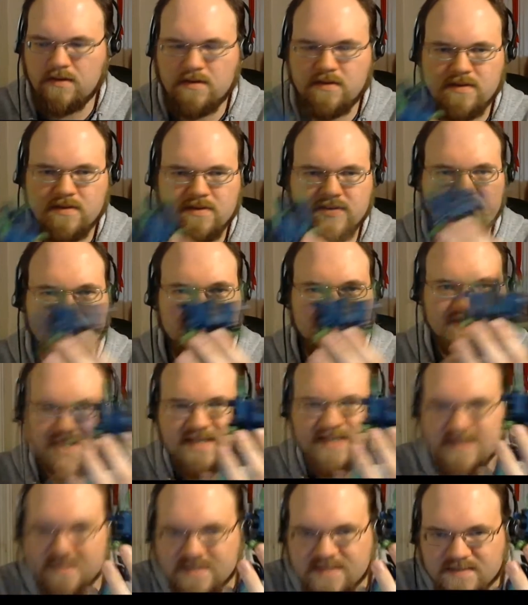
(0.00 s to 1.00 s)
So he's
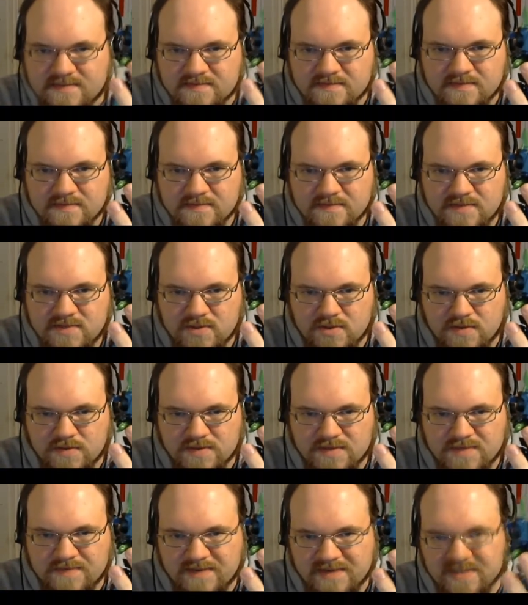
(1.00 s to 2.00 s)
got some shoulder
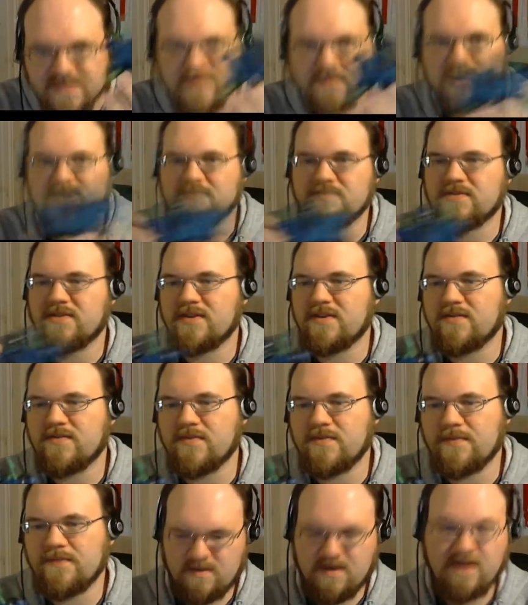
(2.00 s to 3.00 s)
spikes, which is pretty cool.